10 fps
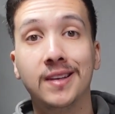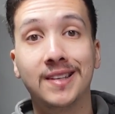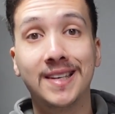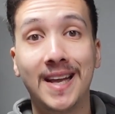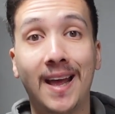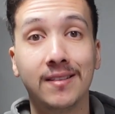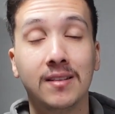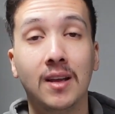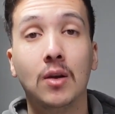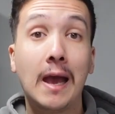is to
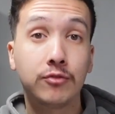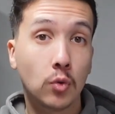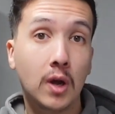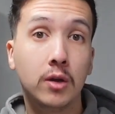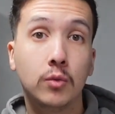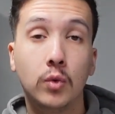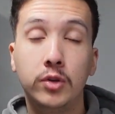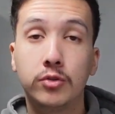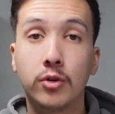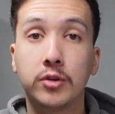test. After a while, when
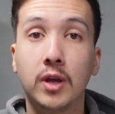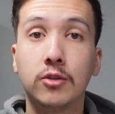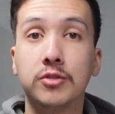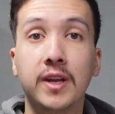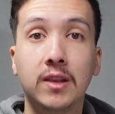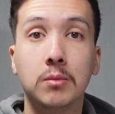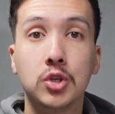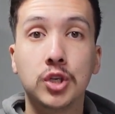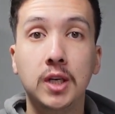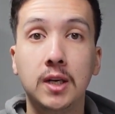you start to understand the
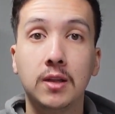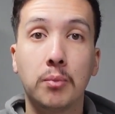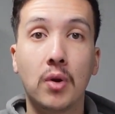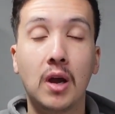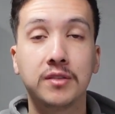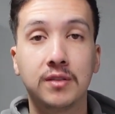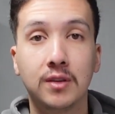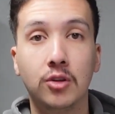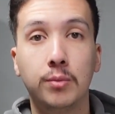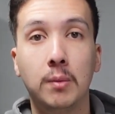machine and the process a
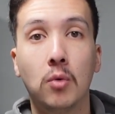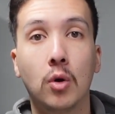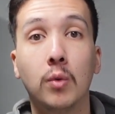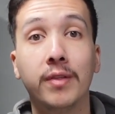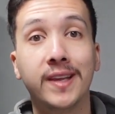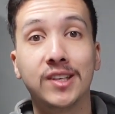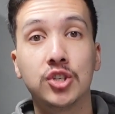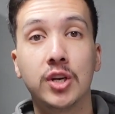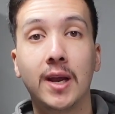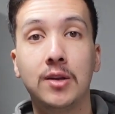little bit more, when things
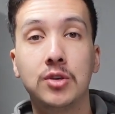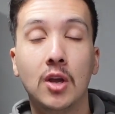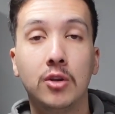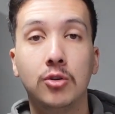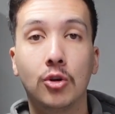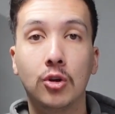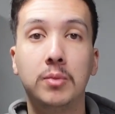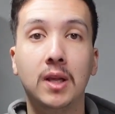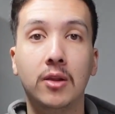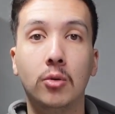change, you're going to
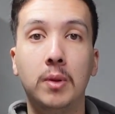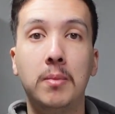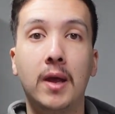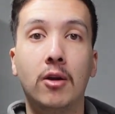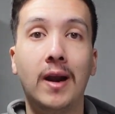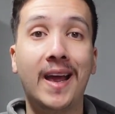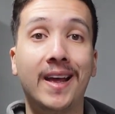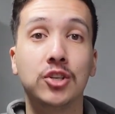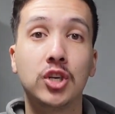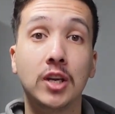be a little bit better
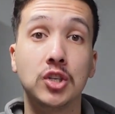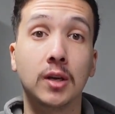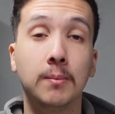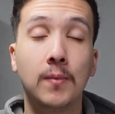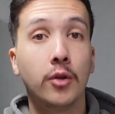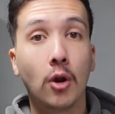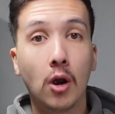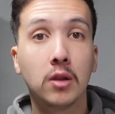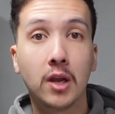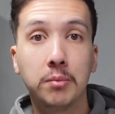at changing it. There
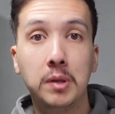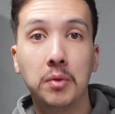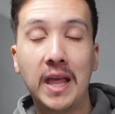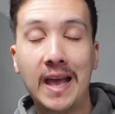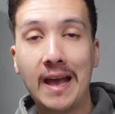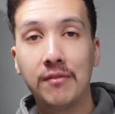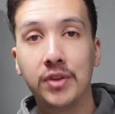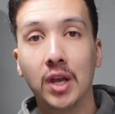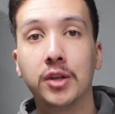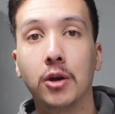are a lot of people that have
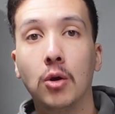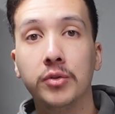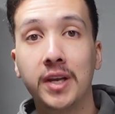done their own